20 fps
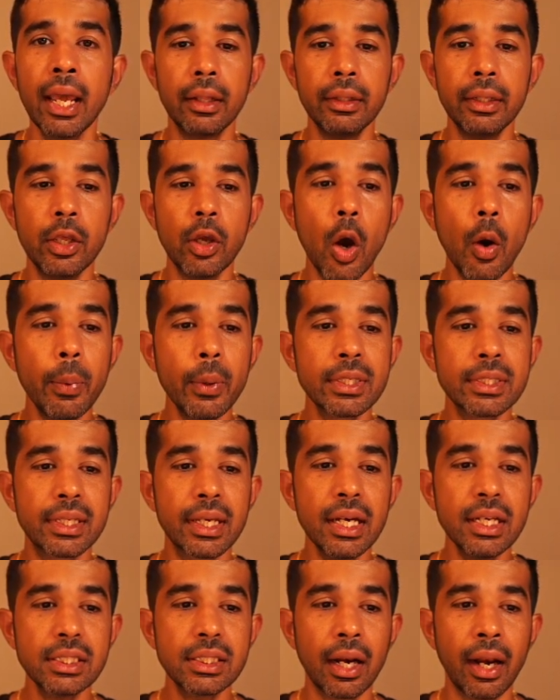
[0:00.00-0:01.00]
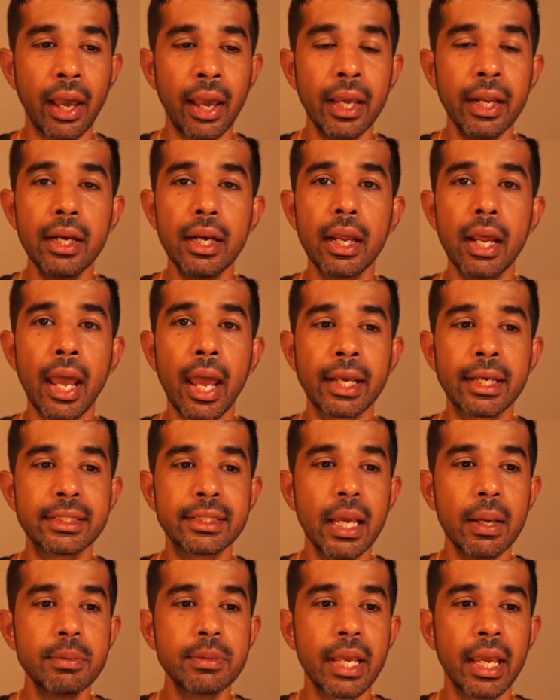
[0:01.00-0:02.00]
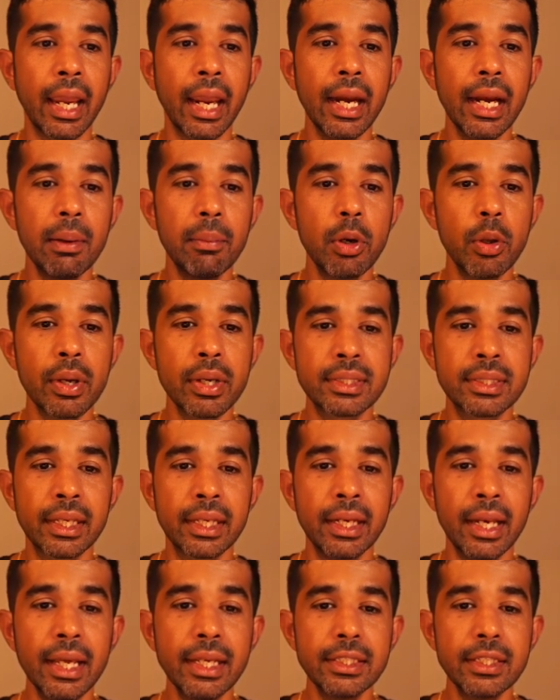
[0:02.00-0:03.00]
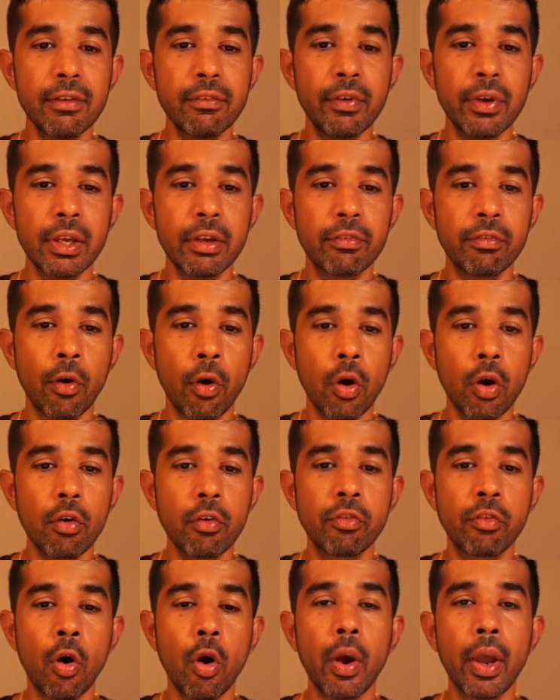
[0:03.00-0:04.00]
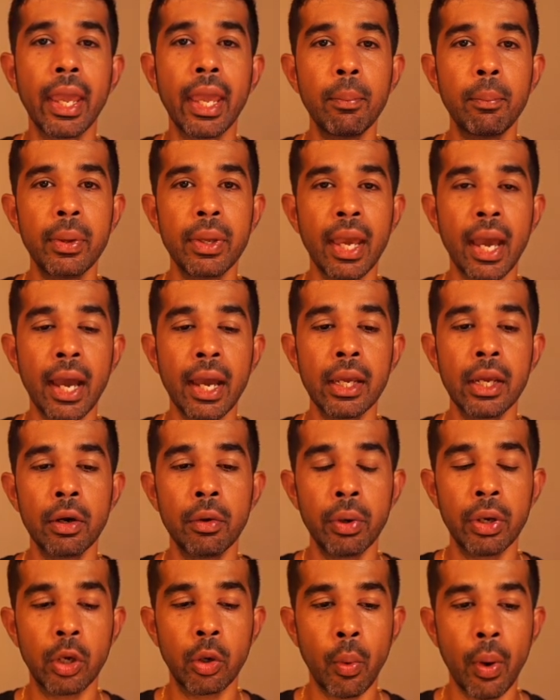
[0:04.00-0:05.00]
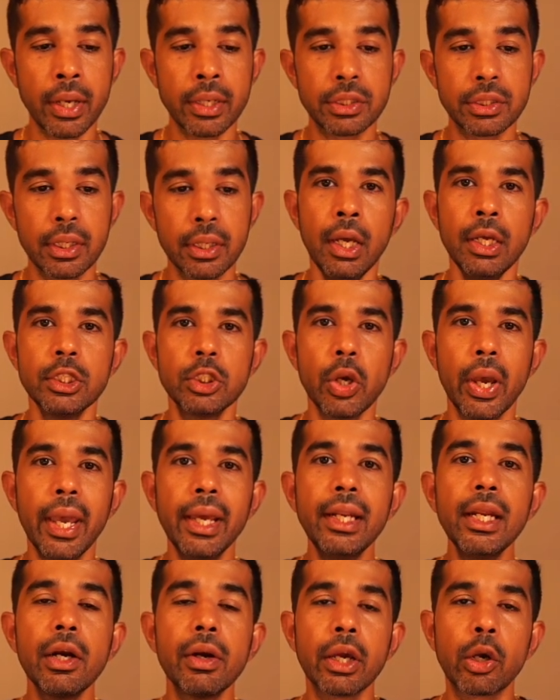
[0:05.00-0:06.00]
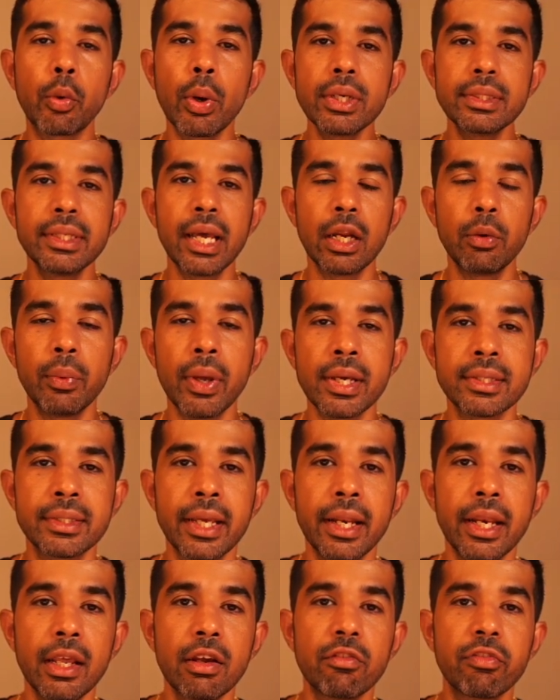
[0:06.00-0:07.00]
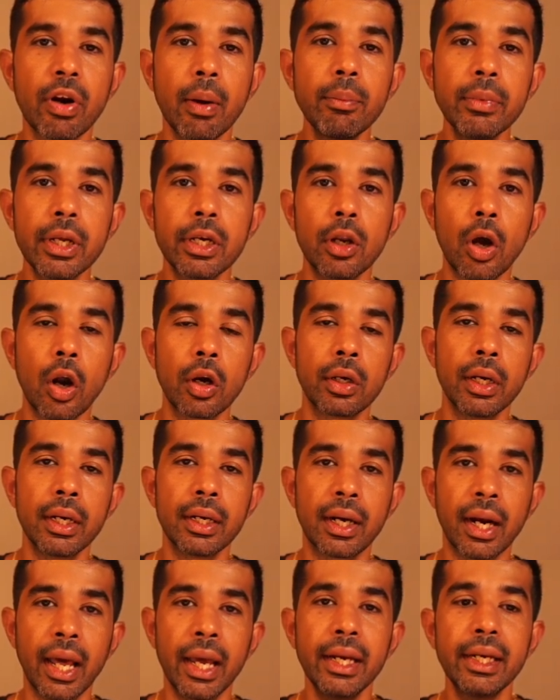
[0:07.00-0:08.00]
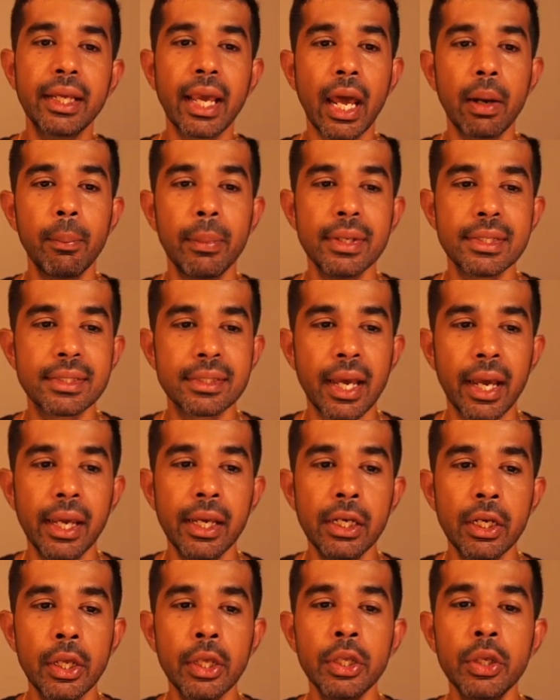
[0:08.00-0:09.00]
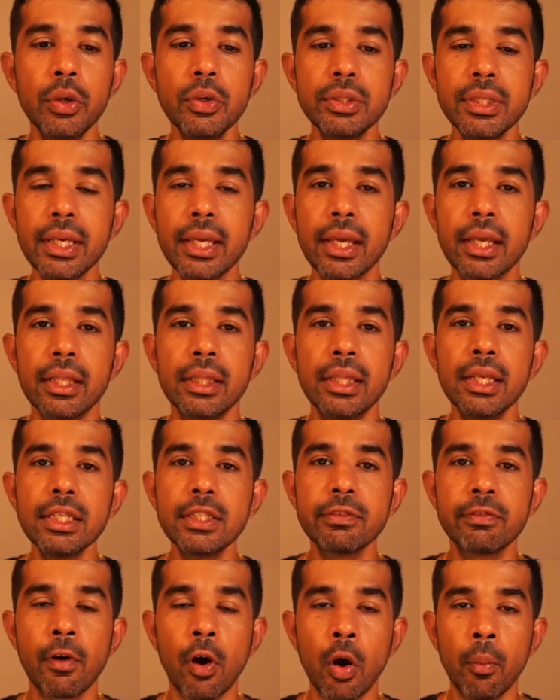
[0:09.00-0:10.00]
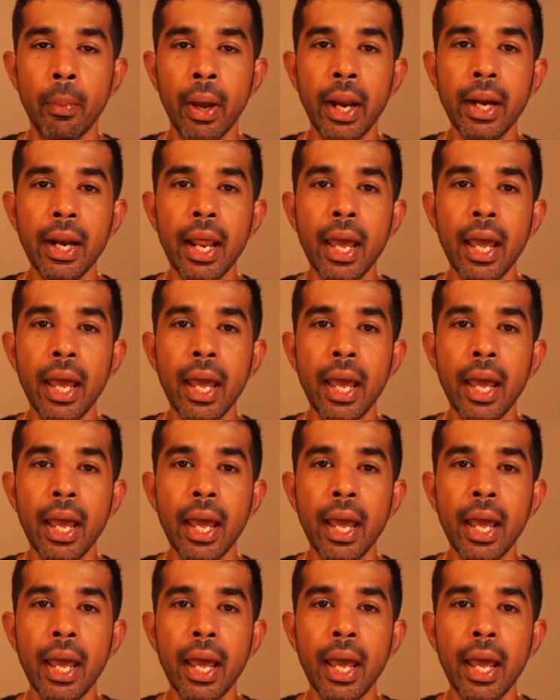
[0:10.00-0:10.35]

the OpenSearch client accepts AWS Signature V4 for API request. So any request that we are sending from the .NET client can be signed using this format,